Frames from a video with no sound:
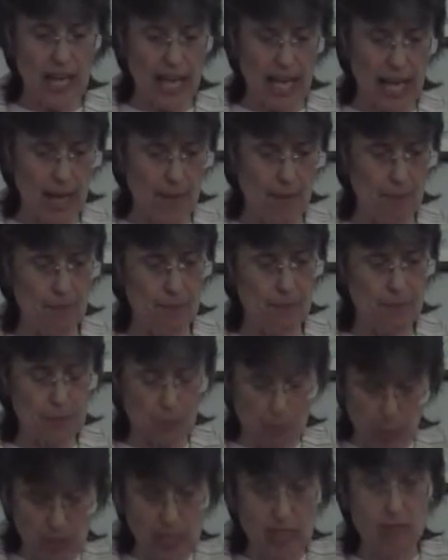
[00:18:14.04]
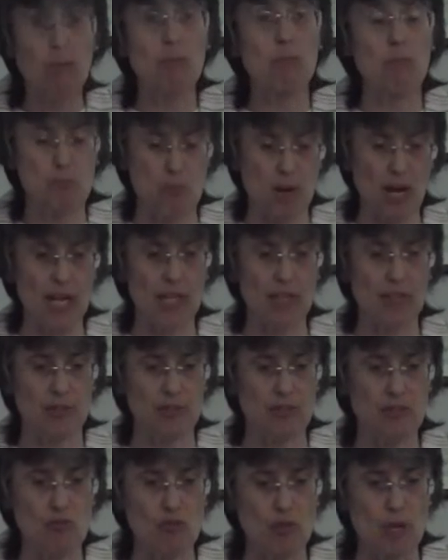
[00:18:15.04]
the principal
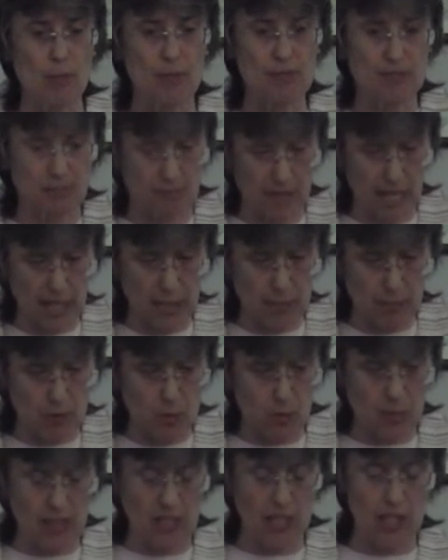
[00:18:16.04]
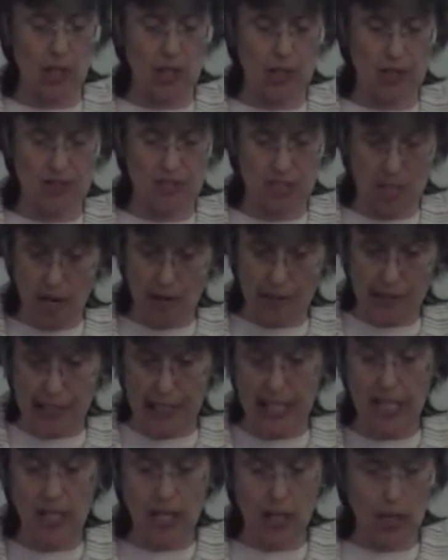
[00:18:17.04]
proprietors. Trim is divided between the Earl of
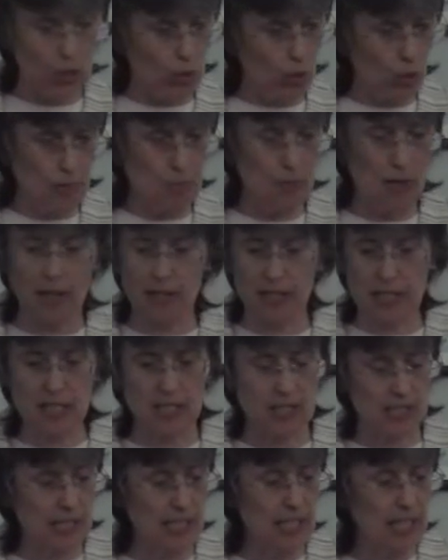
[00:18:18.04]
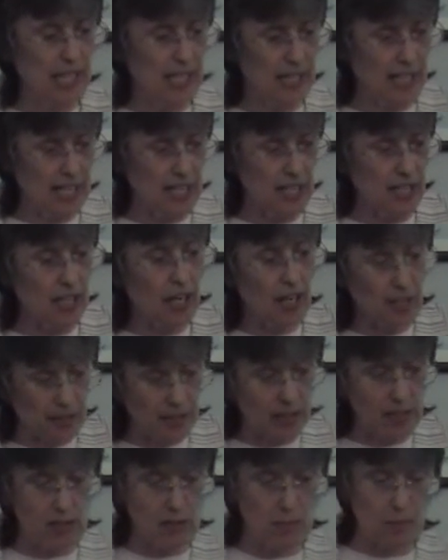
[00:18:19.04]
Darnley, Lord Mornington, Lady
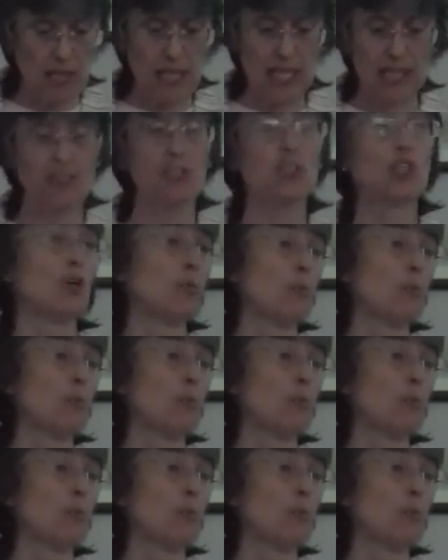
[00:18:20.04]
Coningsby, and the